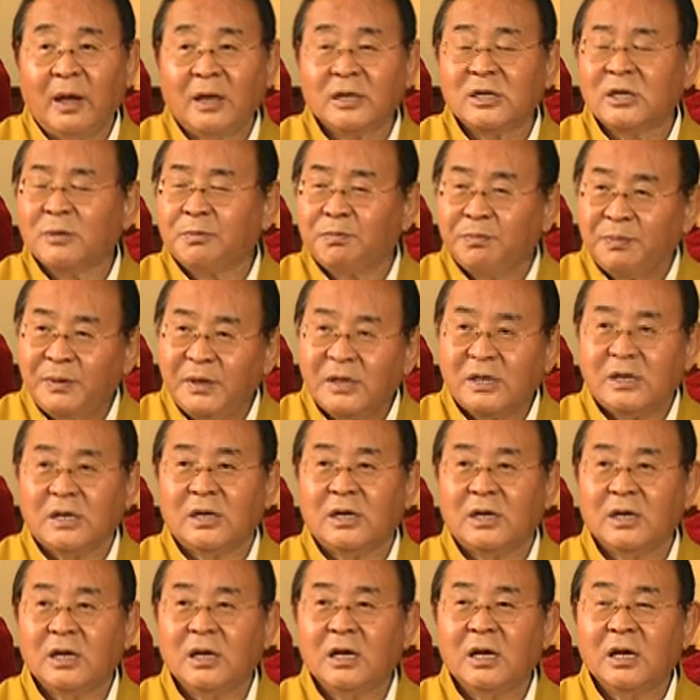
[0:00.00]
It's a
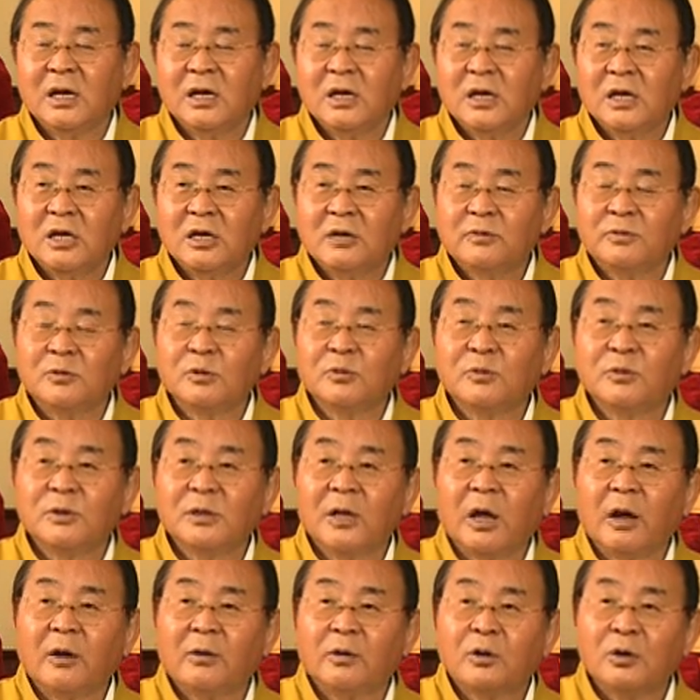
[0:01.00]
pity if you,
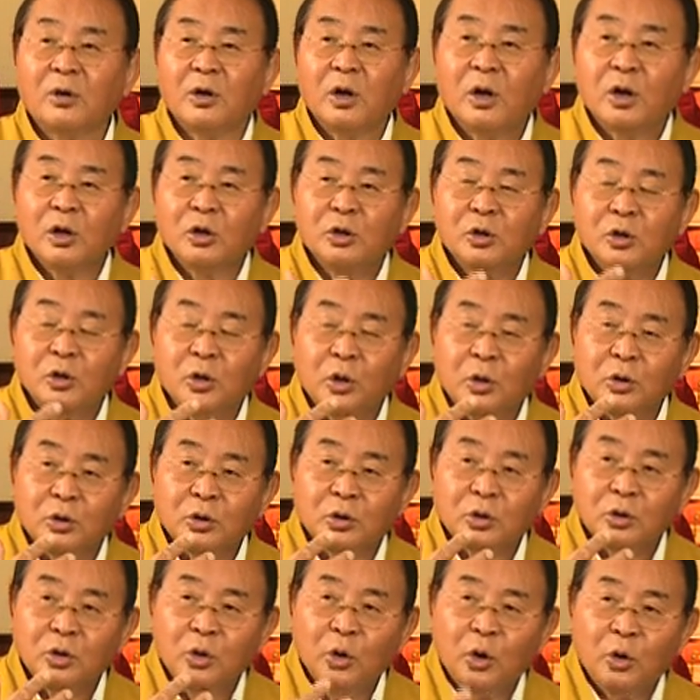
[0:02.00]
without not
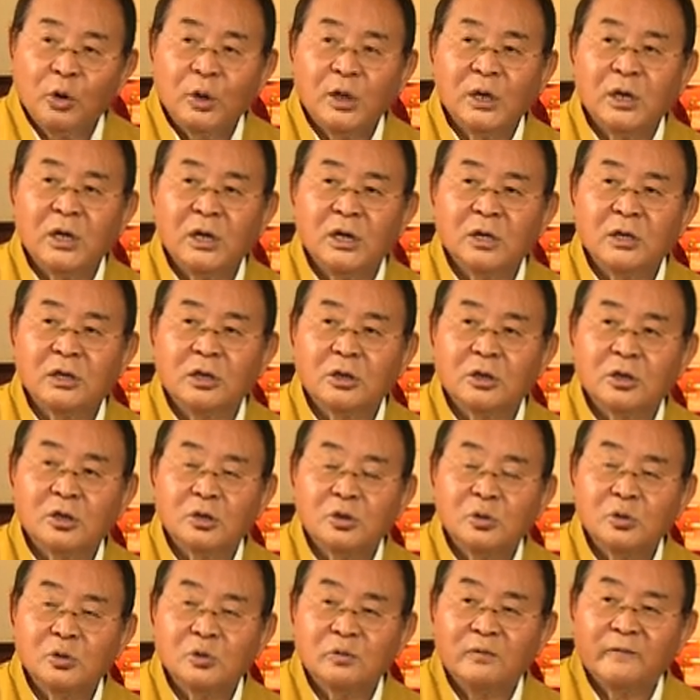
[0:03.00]
knowing the
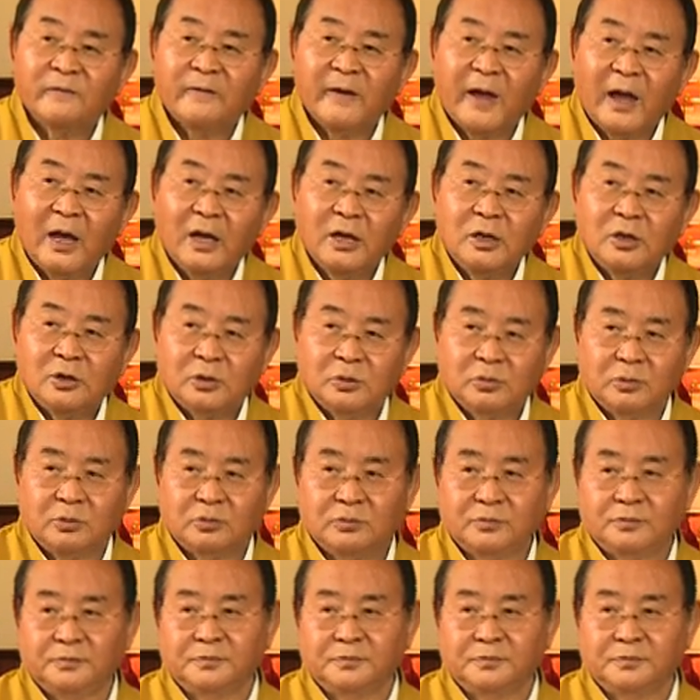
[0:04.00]
true value